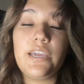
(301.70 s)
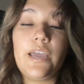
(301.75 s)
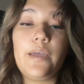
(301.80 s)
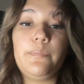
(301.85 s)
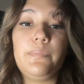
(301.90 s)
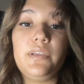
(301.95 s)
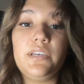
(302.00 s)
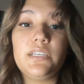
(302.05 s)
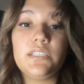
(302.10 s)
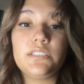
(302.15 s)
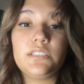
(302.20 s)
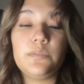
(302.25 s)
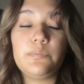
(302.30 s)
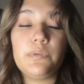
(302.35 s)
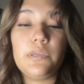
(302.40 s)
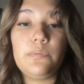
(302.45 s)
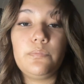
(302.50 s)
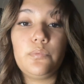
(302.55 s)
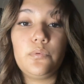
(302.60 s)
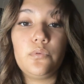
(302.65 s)
happiness to
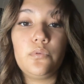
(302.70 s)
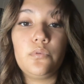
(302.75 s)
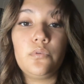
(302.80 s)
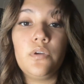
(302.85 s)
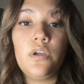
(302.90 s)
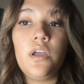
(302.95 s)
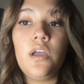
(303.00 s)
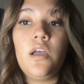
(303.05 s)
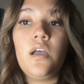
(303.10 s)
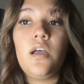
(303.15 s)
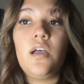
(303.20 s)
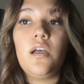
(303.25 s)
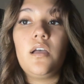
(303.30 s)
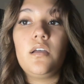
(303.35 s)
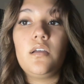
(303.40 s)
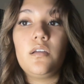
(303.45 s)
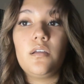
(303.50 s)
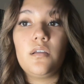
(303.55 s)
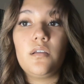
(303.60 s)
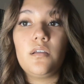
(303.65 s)
people,
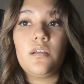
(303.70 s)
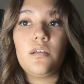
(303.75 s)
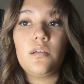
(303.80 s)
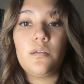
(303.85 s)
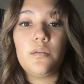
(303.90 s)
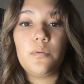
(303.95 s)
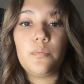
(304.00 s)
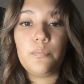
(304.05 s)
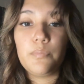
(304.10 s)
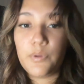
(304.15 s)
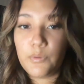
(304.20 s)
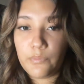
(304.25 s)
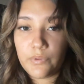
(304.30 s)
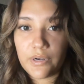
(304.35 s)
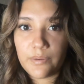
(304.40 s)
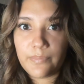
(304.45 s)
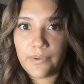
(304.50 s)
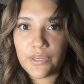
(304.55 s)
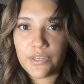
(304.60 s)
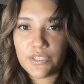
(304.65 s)
but what
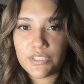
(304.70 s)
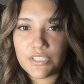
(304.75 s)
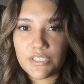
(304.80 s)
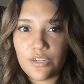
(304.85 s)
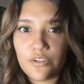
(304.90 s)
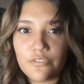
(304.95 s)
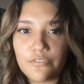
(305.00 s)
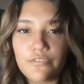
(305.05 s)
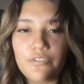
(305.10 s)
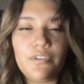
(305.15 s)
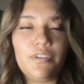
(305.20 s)
about yourself?